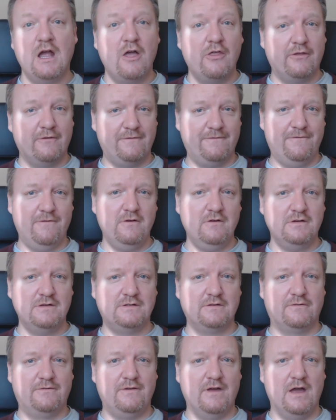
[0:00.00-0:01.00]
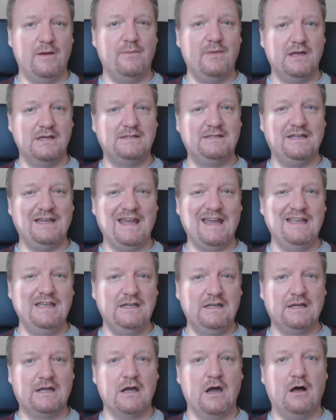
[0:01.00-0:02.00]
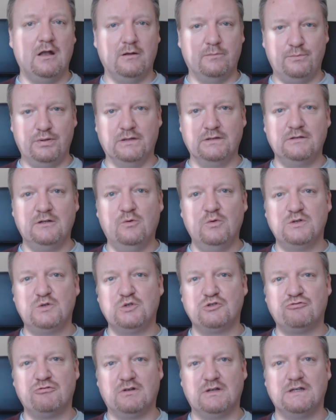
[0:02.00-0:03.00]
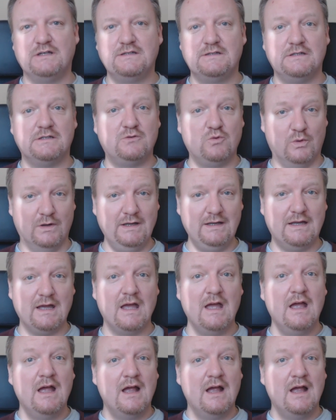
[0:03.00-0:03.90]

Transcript: The first of them is the Indiegala bundle, which was released this week,